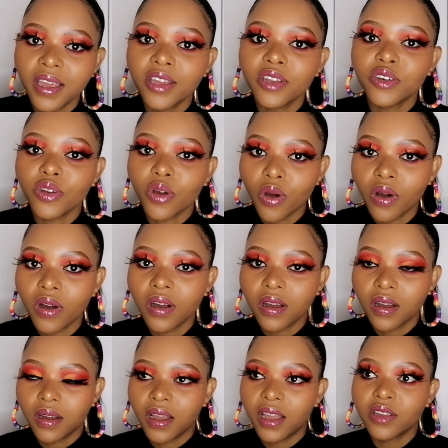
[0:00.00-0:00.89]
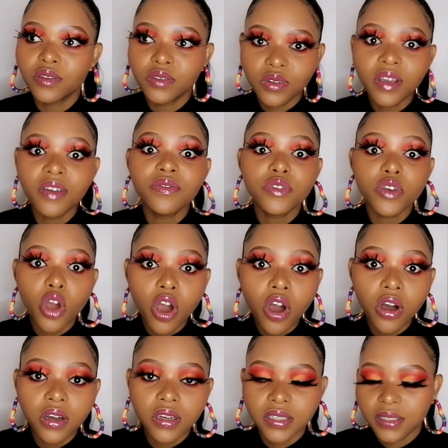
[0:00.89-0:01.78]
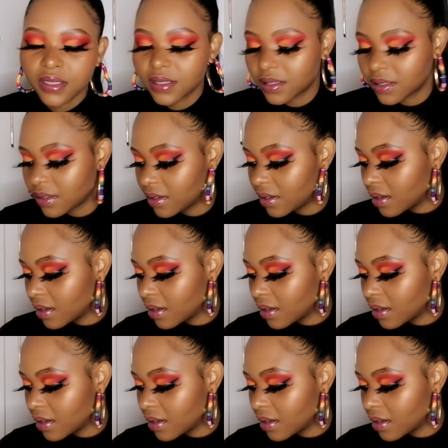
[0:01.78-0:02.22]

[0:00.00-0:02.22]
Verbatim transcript: a dog i used to have dogs